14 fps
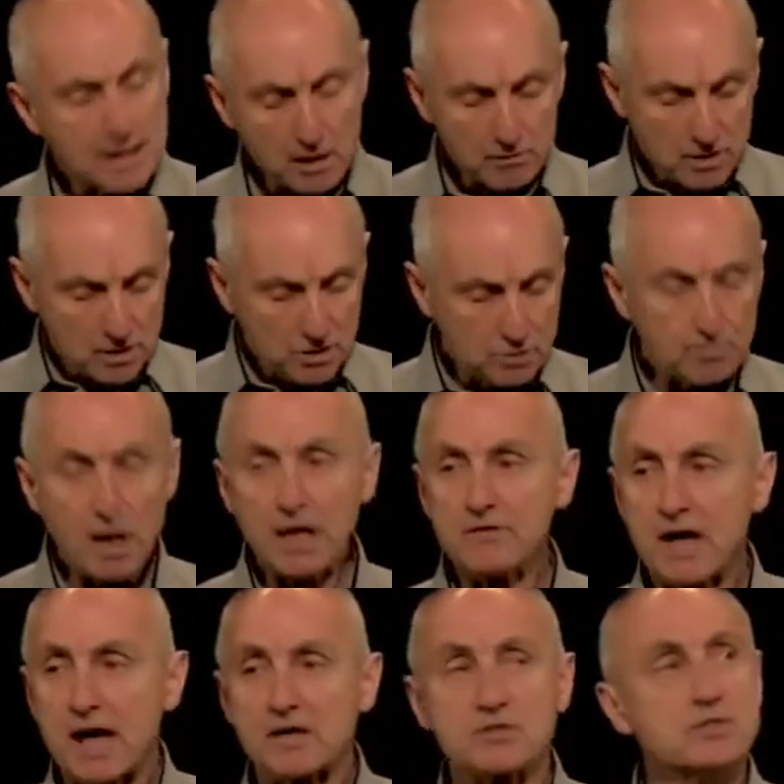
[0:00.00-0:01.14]
Now, you
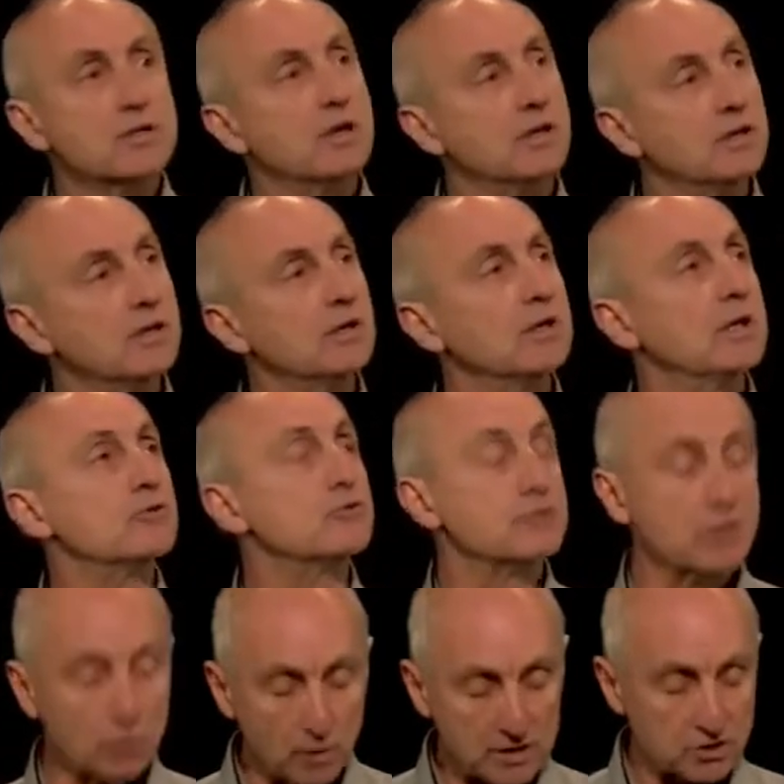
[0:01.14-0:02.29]
might have asked an
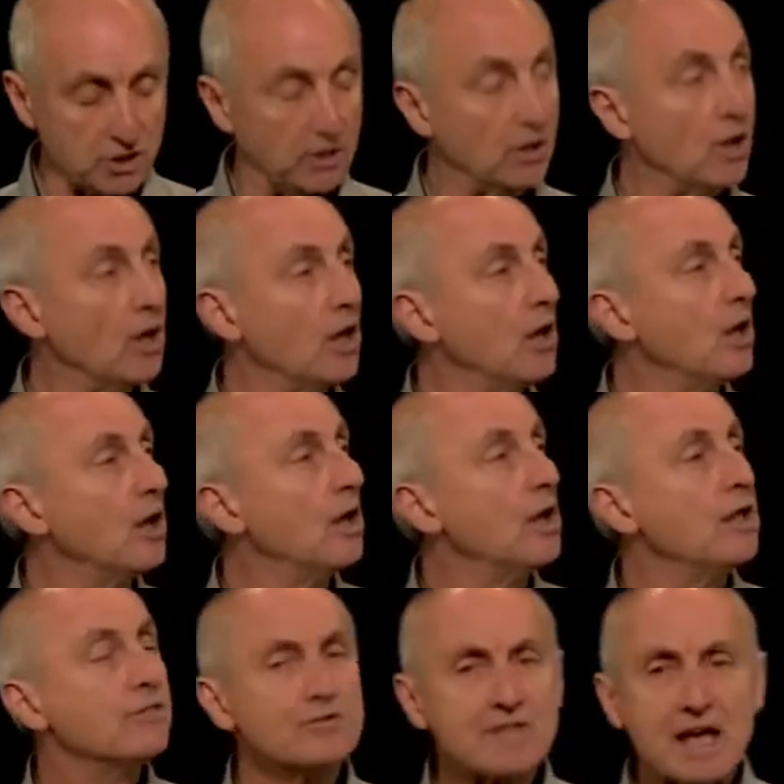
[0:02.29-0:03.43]
interesting question.
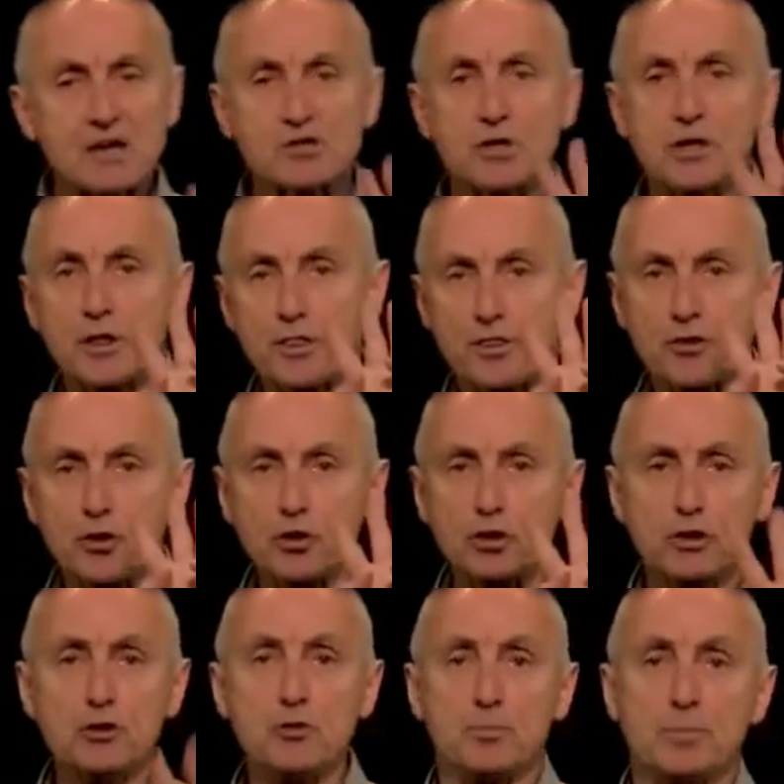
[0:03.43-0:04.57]
There's actually a
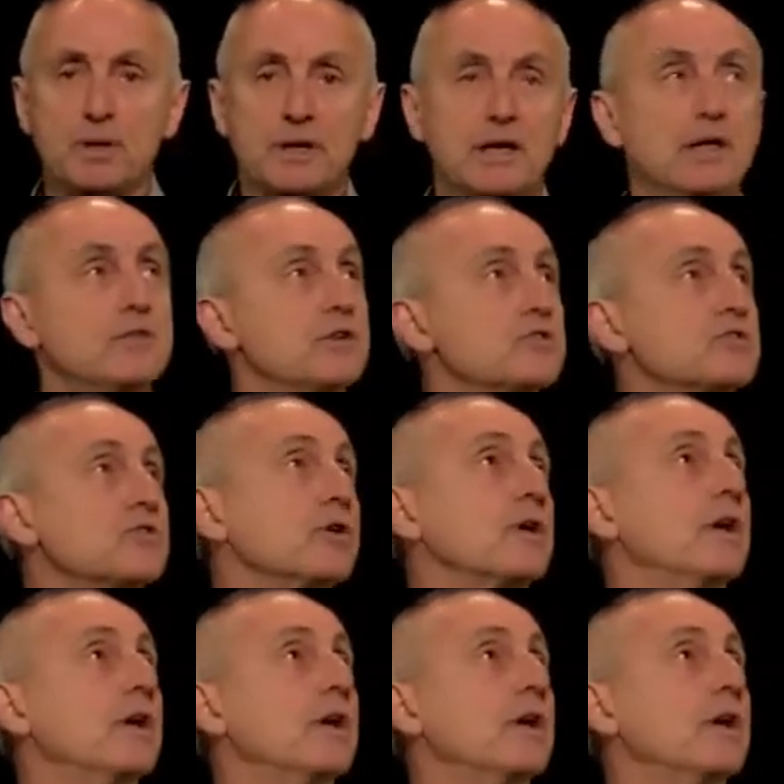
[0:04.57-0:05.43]
third loop in this